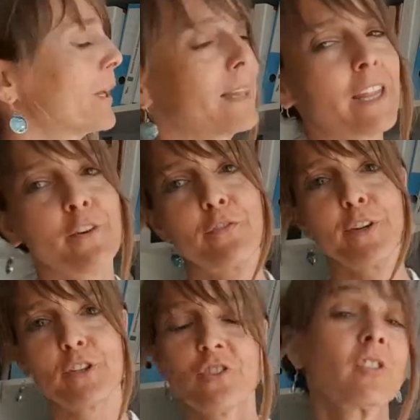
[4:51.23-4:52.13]
and
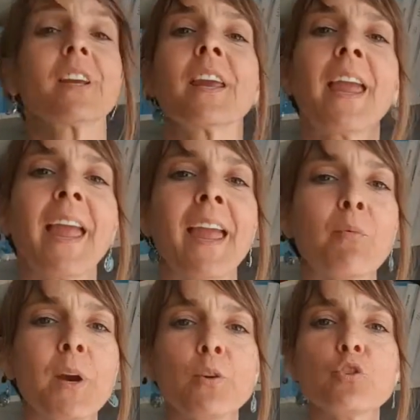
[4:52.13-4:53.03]
leverage.
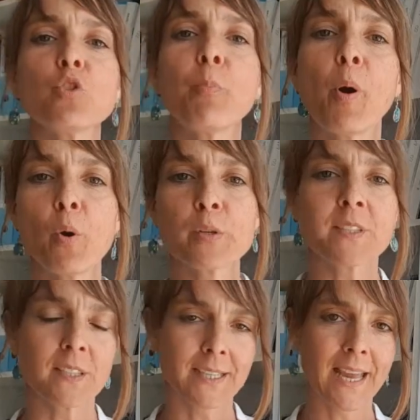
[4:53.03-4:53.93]
And why don't you
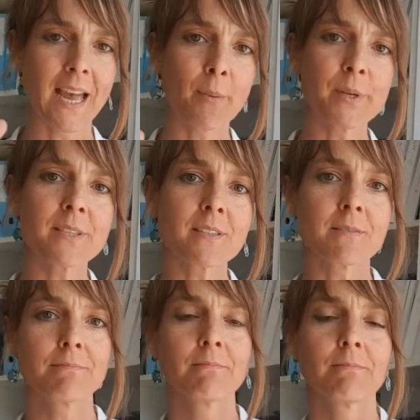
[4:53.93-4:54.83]
post in the
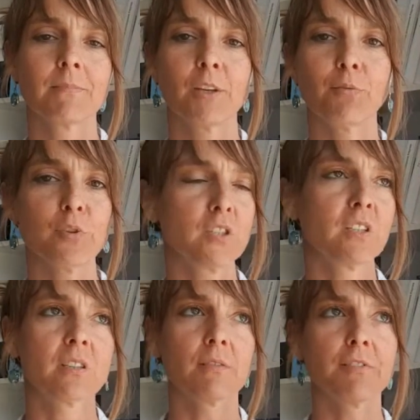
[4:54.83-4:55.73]
comments, if you see
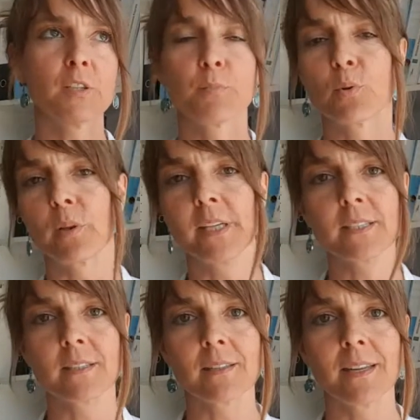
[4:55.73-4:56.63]
this on Facebook or
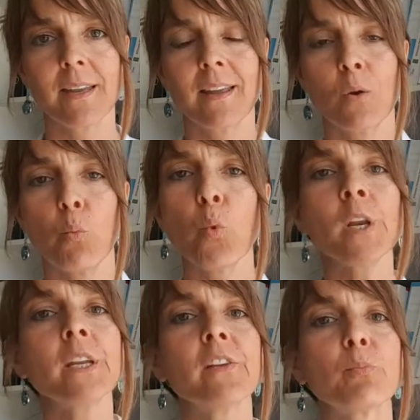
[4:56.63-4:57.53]
LinkedIn,
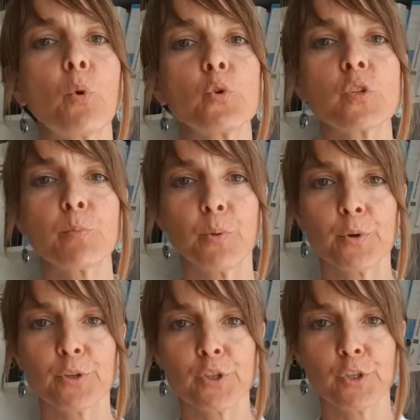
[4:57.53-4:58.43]
what is most
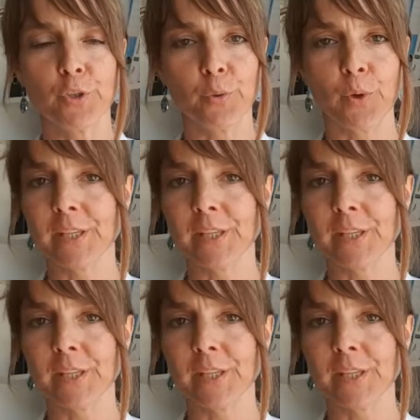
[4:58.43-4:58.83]
important to you?